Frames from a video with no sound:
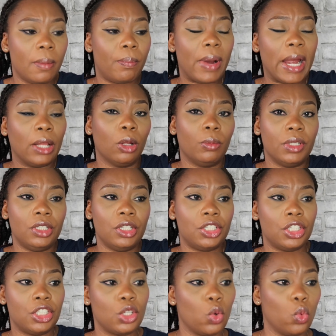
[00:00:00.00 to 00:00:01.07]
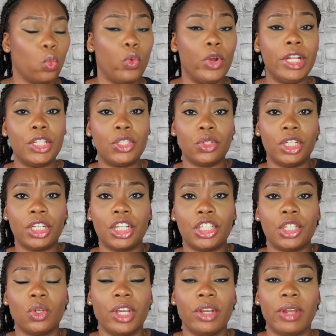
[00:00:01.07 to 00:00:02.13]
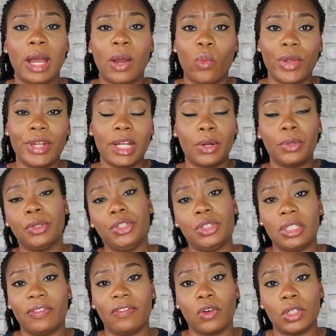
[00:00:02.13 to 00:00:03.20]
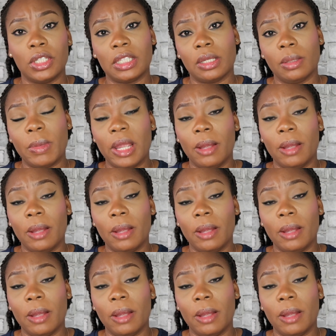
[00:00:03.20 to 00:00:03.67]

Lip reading: pile up the dishes, wheel it to the kitchen area where they're going to use it for this